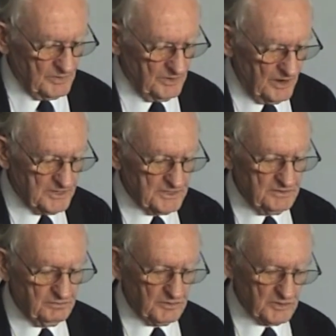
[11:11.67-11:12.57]

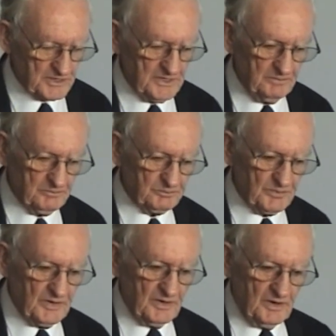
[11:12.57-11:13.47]
nineteen forty,
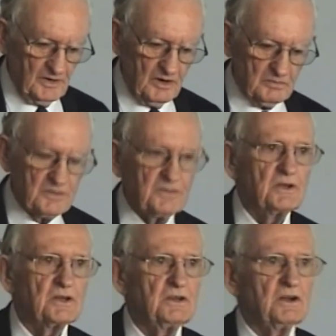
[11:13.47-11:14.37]
along with
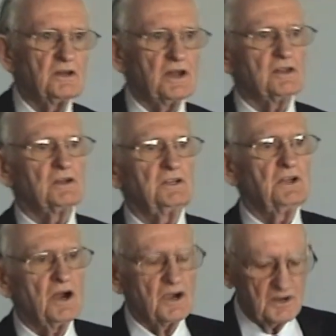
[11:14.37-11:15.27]
thirty-nine other
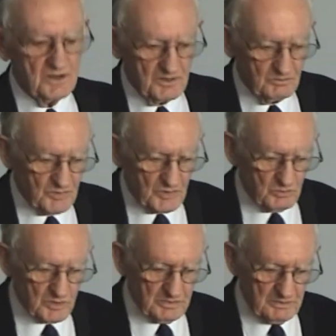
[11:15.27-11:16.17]
young
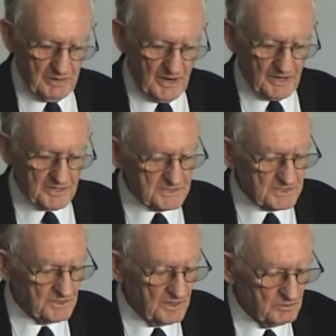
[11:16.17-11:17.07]
would-be pilots,
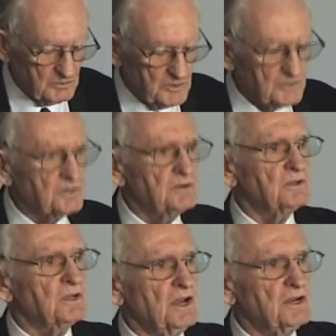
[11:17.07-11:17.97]
I walked through
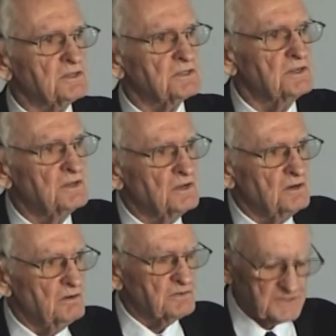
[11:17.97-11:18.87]
the gates
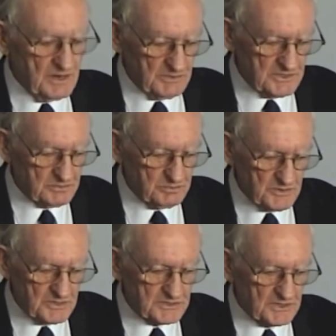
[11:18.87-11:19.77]
of Summers
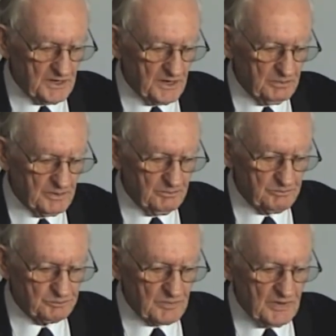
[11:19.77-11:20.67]
Boys Camp
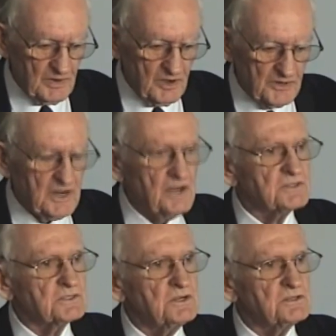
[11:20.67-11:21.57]
on the
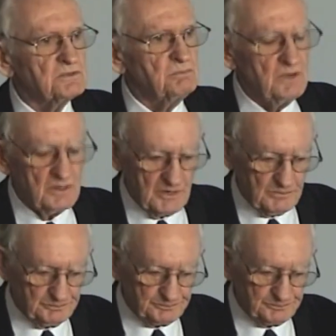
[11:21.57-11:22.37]
outskirts of Melbourne.